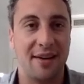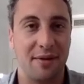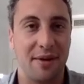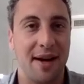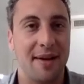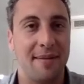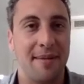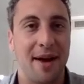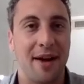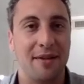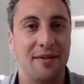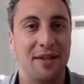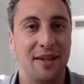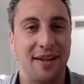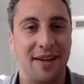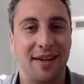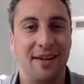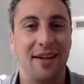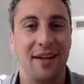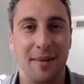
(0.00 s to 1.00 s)
right amount of
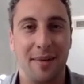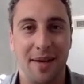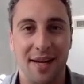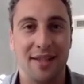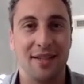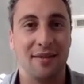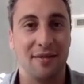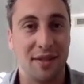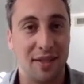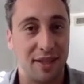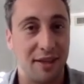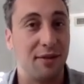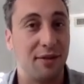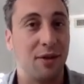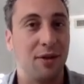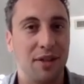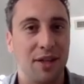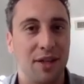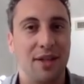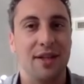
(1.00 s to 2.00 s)
security because of this
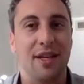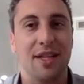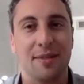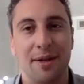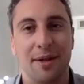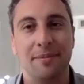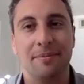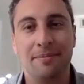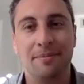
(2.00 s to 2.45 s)
difficulty adjustment.